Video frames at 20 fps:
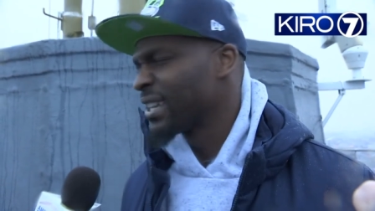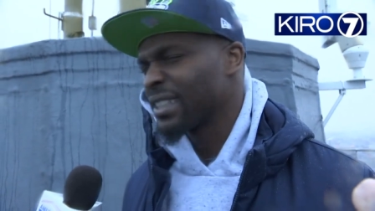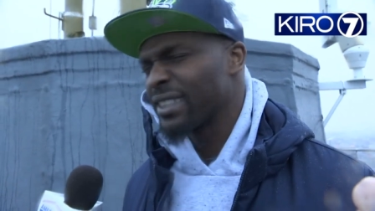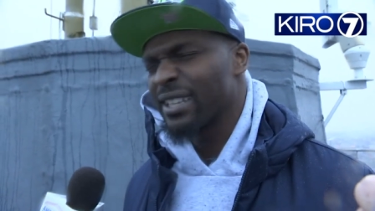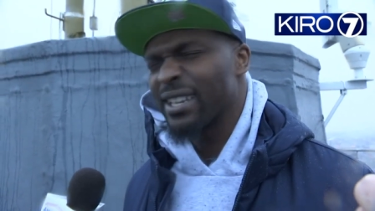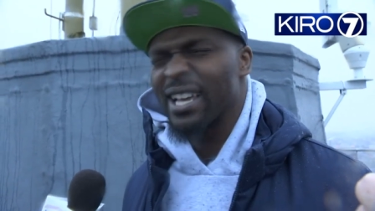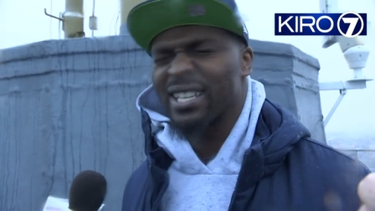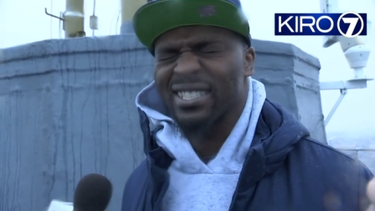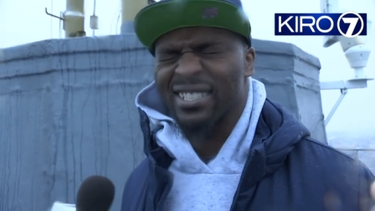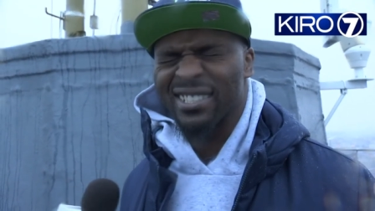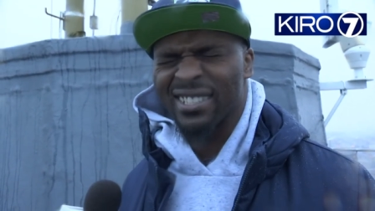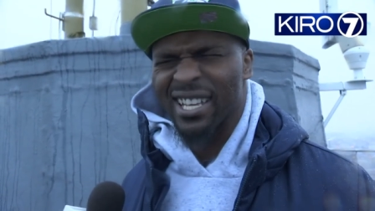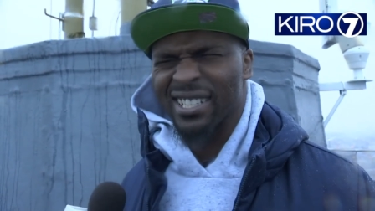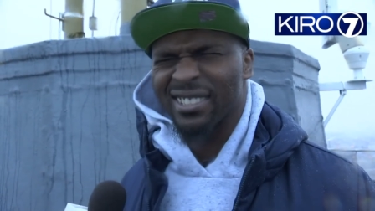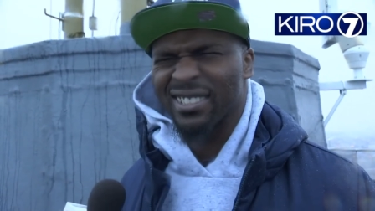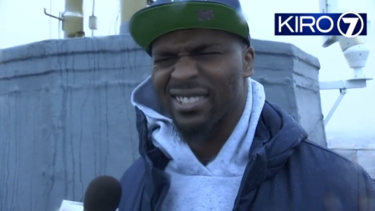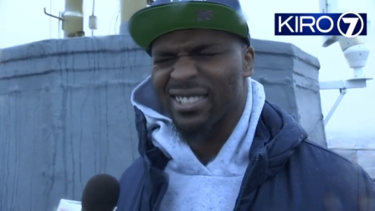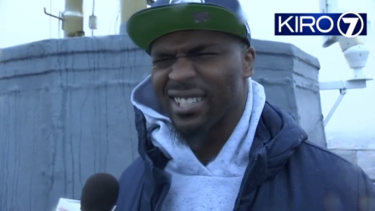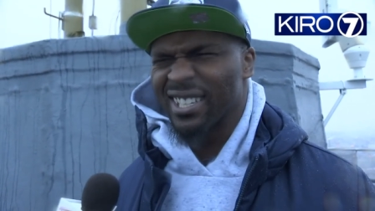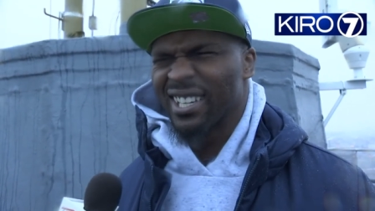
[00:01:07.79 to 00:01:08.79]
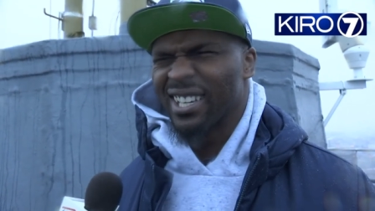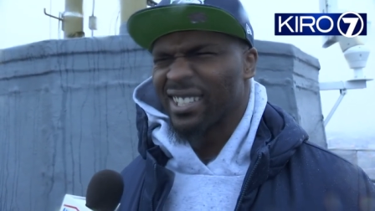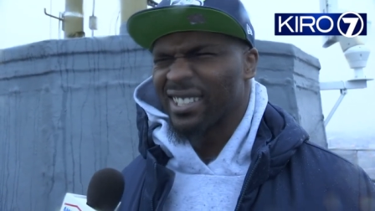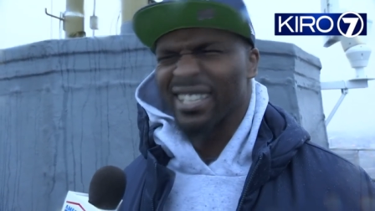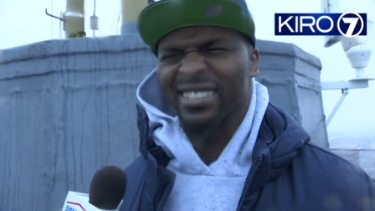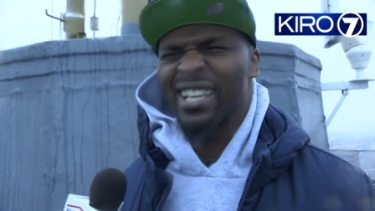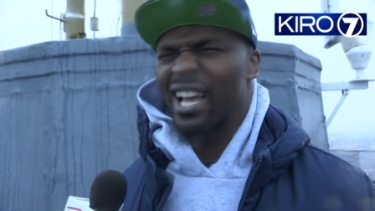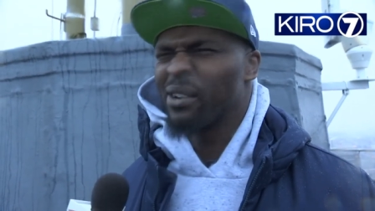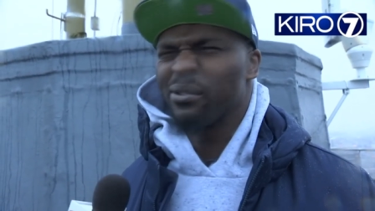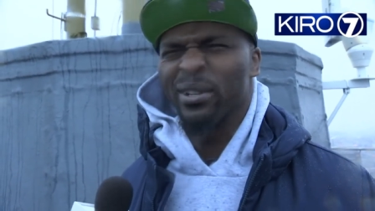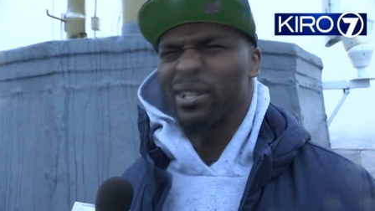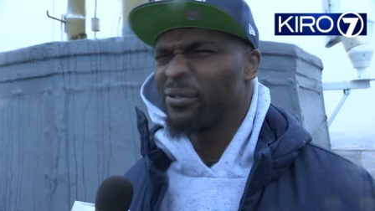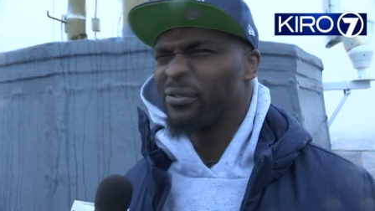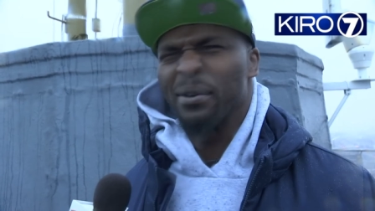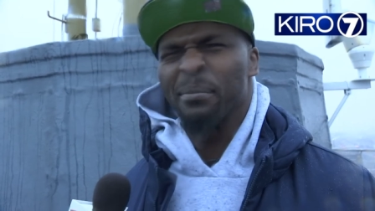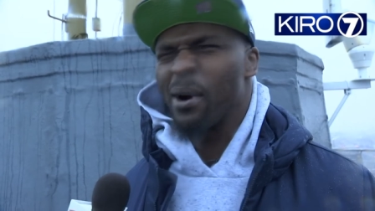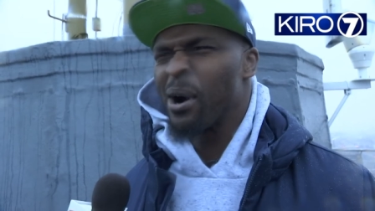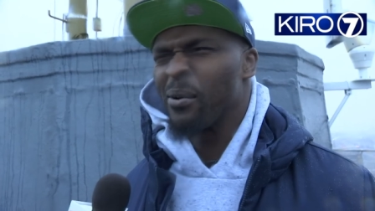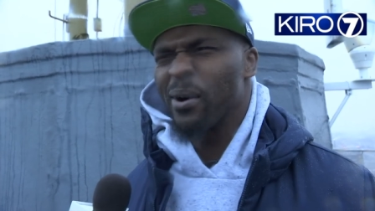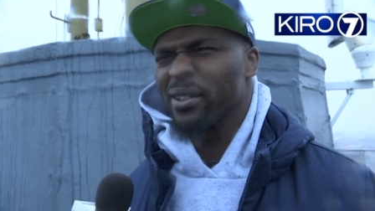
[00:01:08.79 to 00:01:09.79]
I think that's that's that's not really
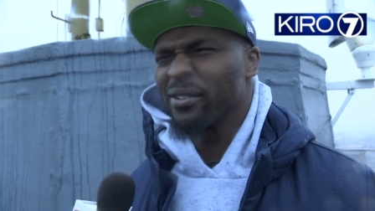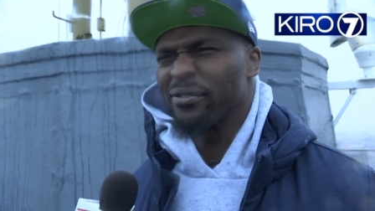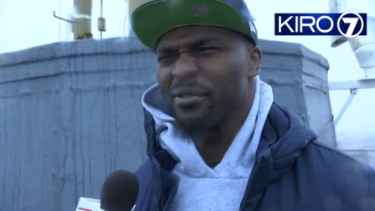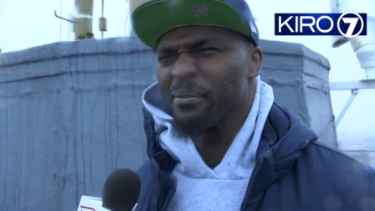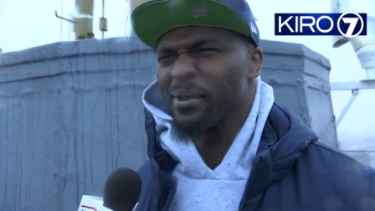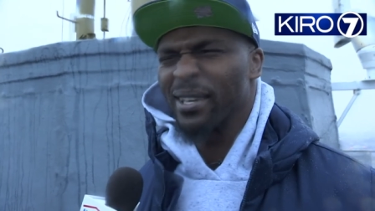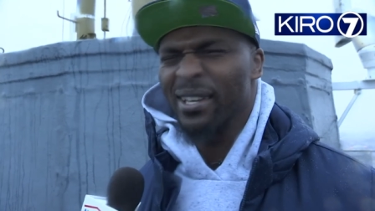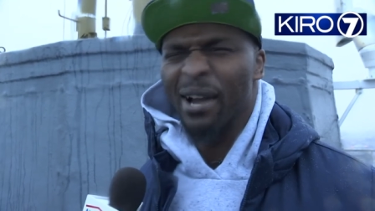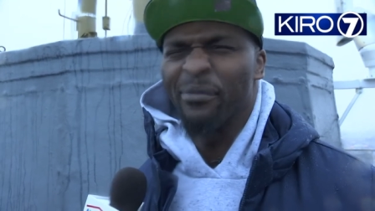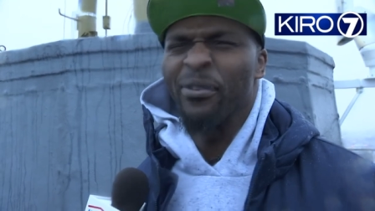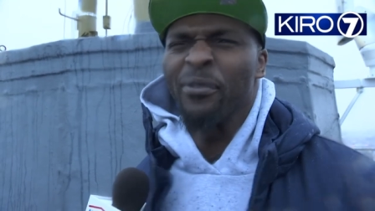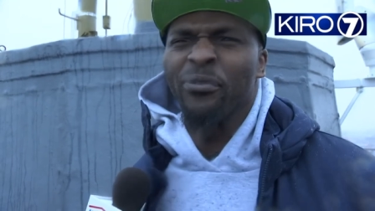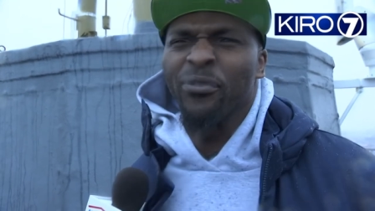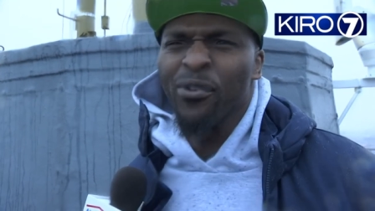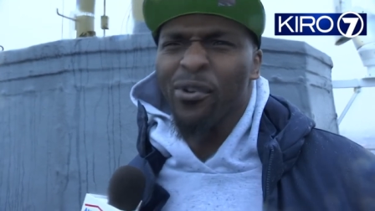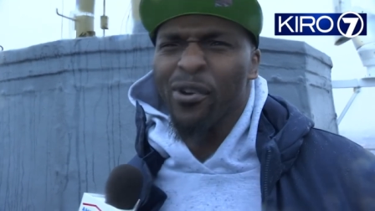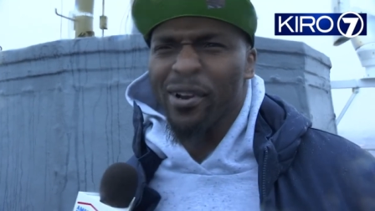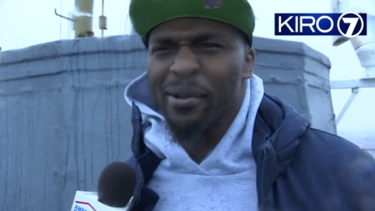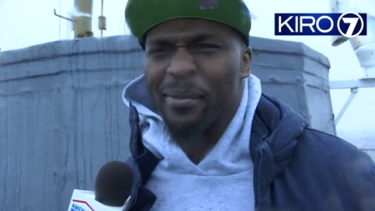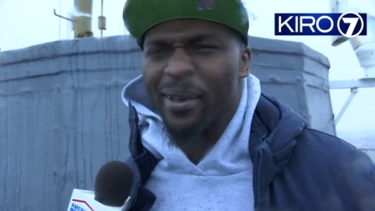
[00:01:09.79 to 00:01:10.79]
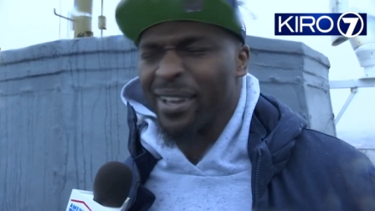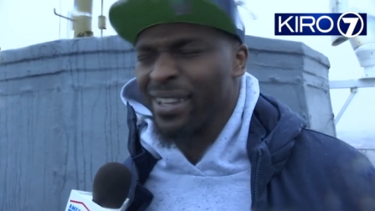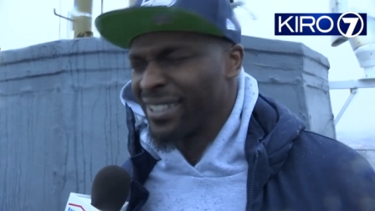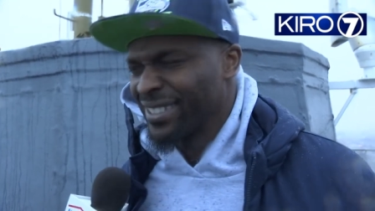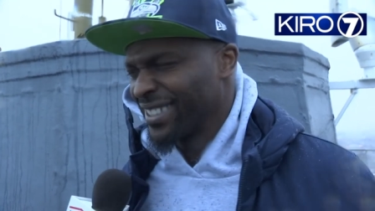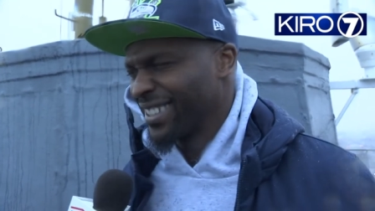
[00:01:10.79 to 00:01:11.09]
football weather for me. I'm from Florida, man.